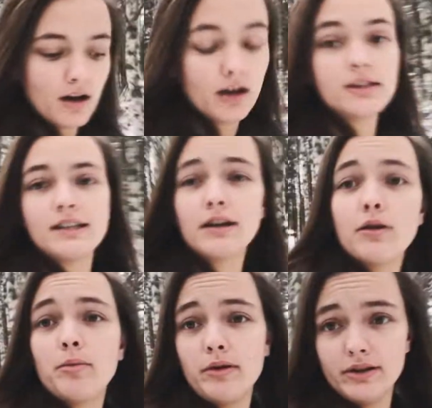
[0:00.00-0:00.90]
a
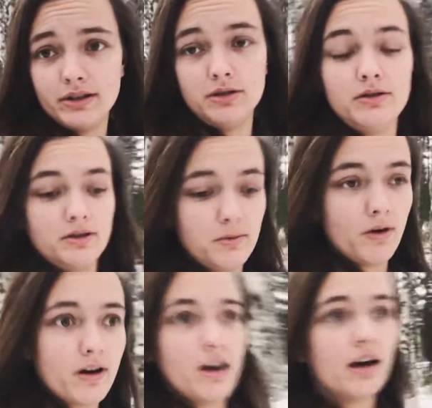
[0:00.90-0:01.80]
single person on this
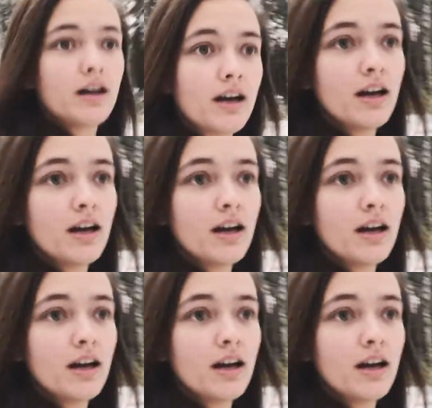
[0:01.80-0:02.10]
walk yet.